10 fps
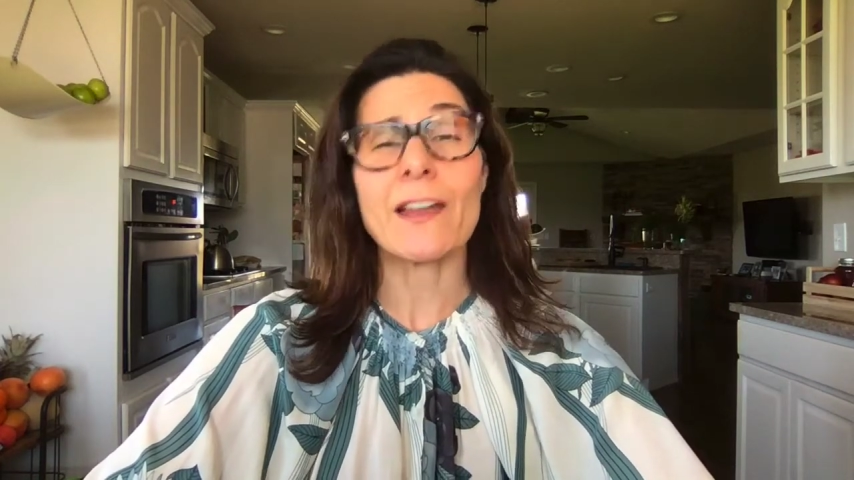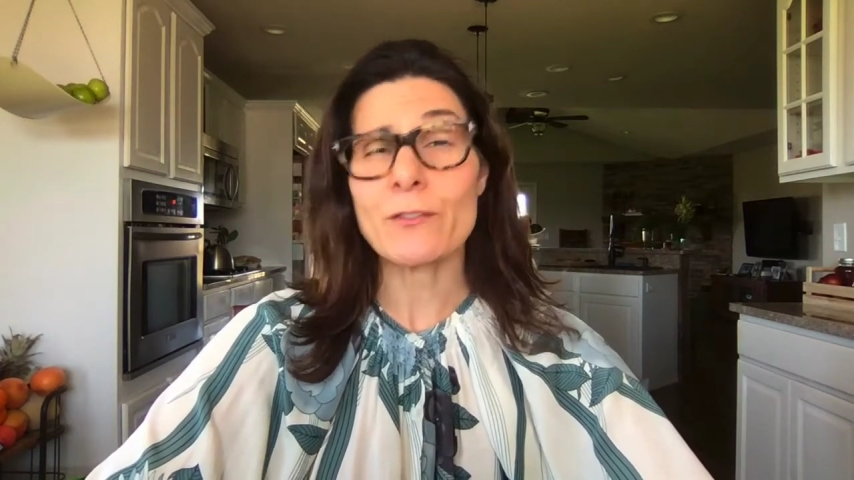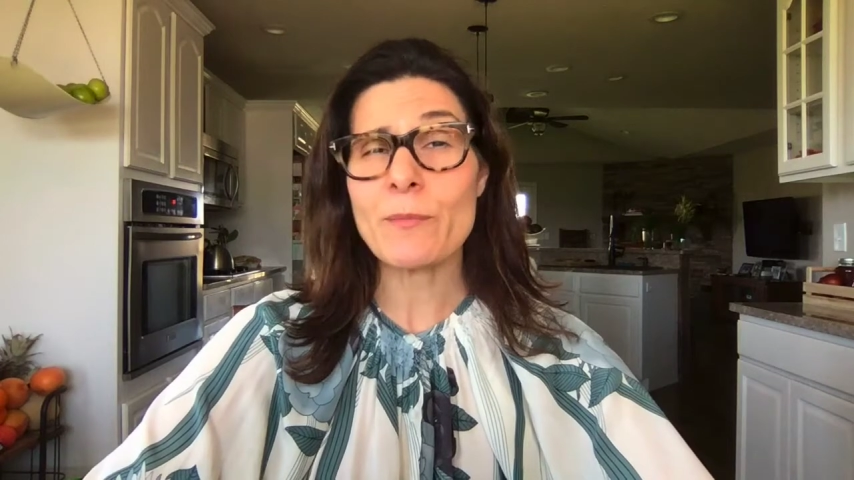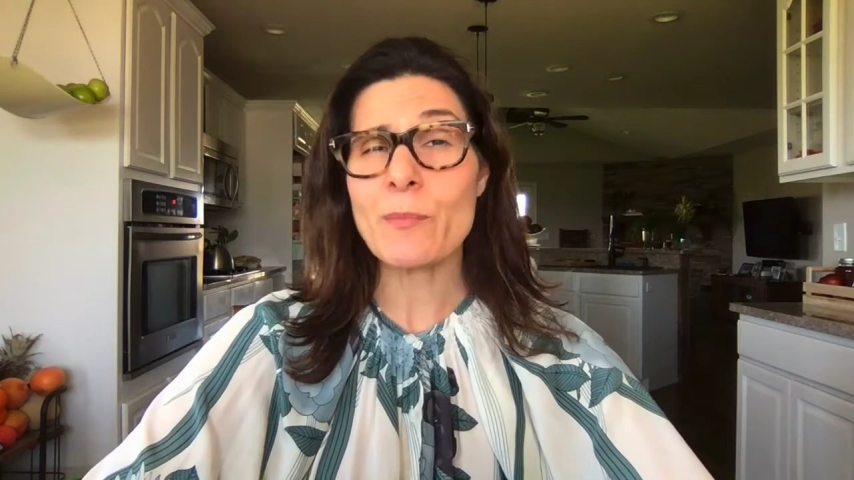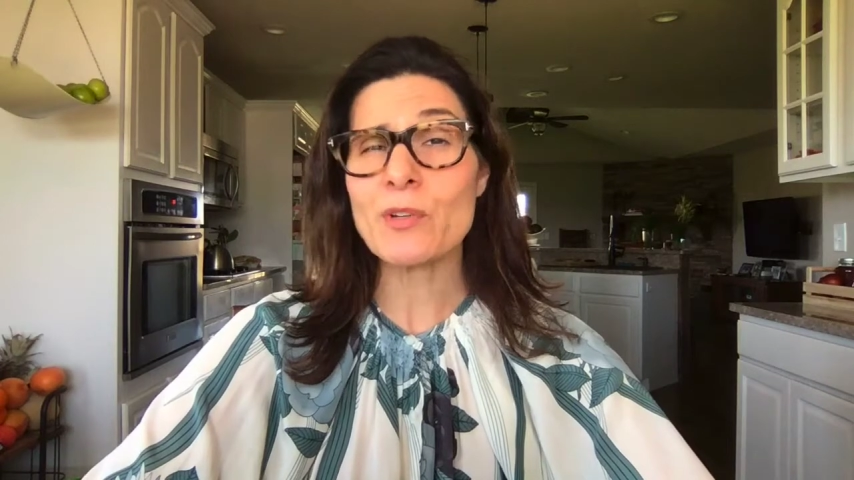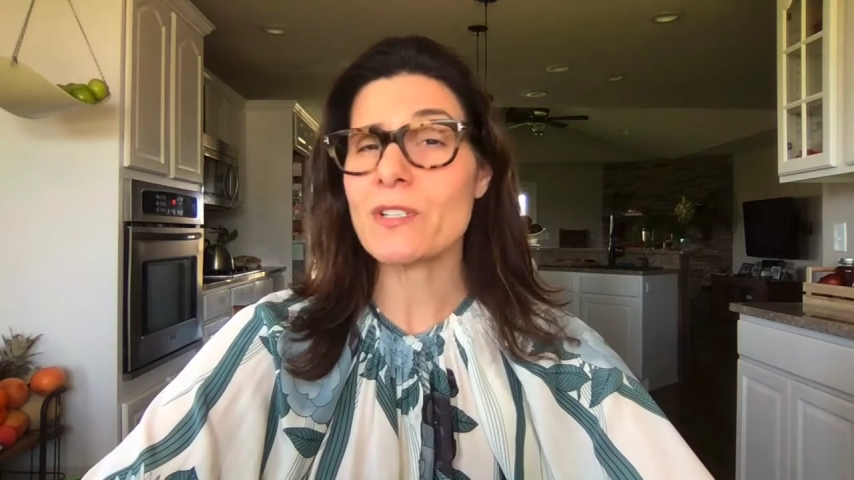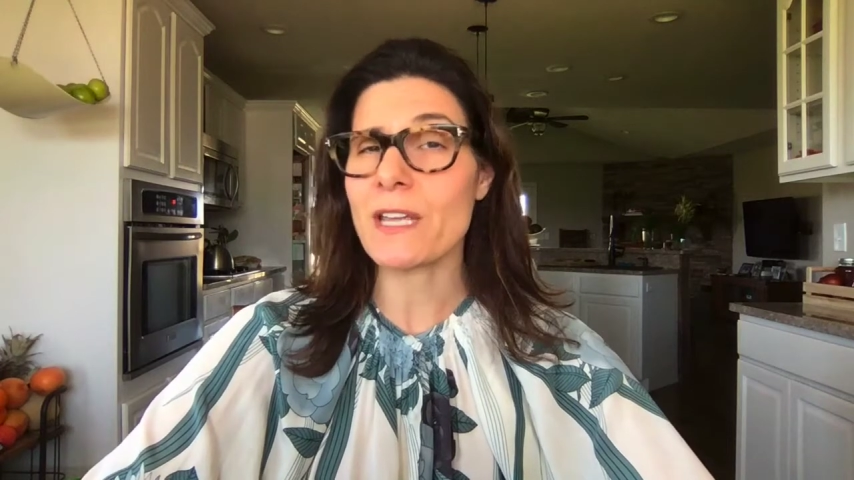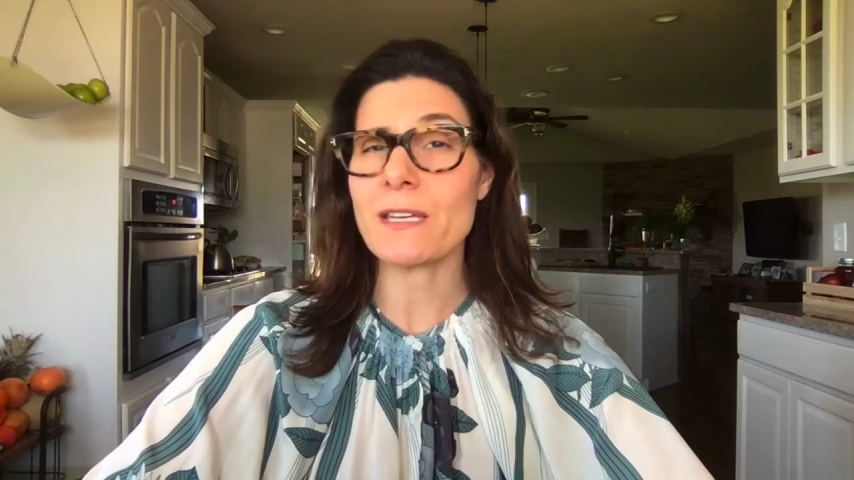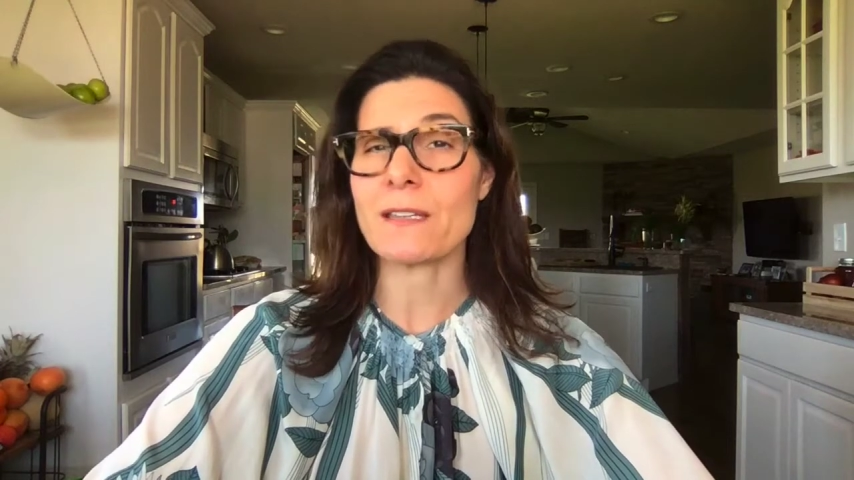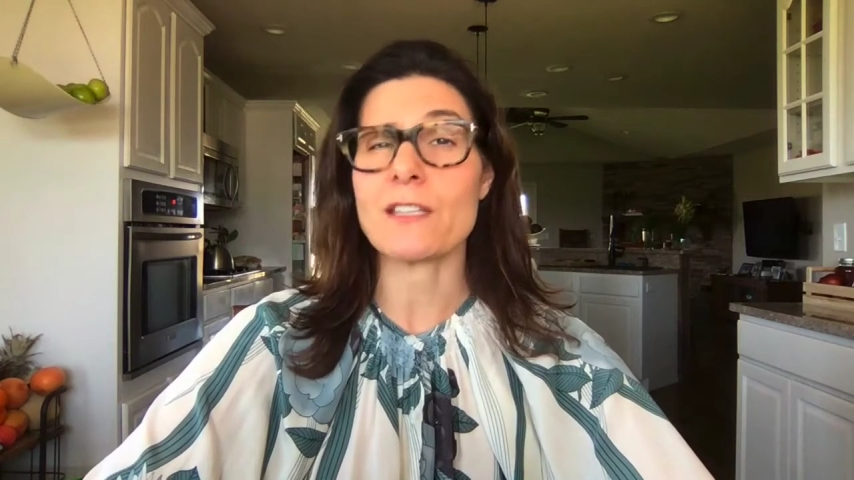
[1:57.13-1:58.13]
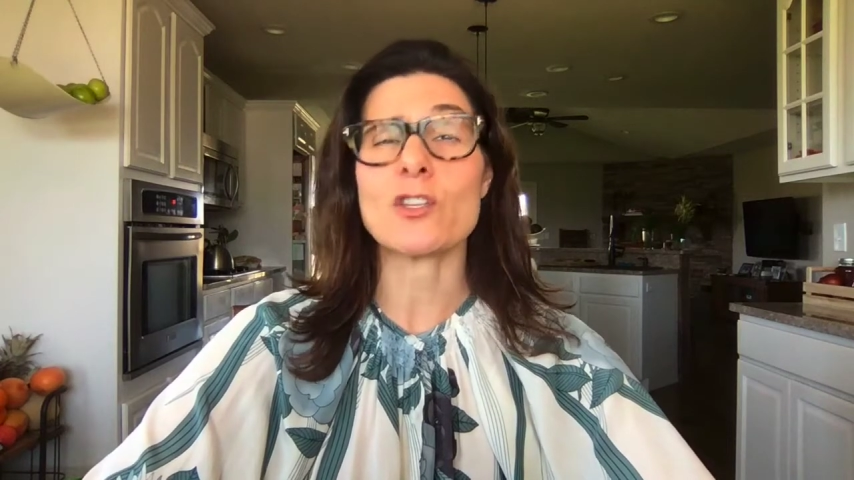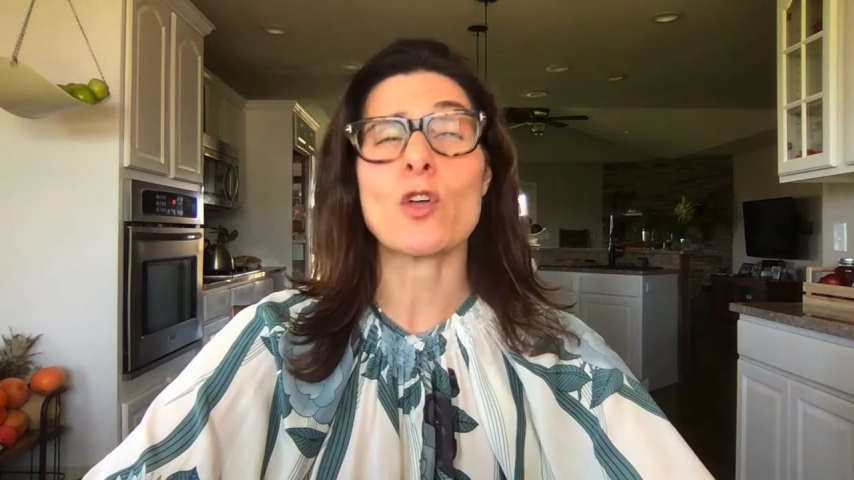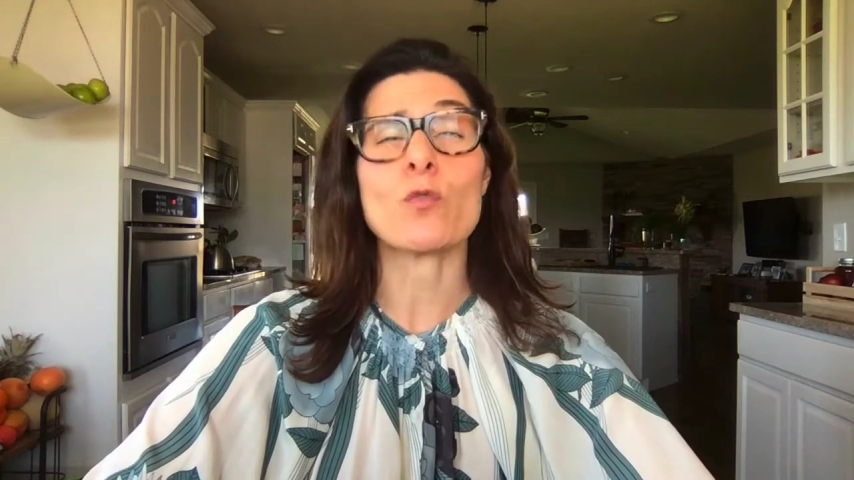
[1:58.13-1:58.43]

I remember dating this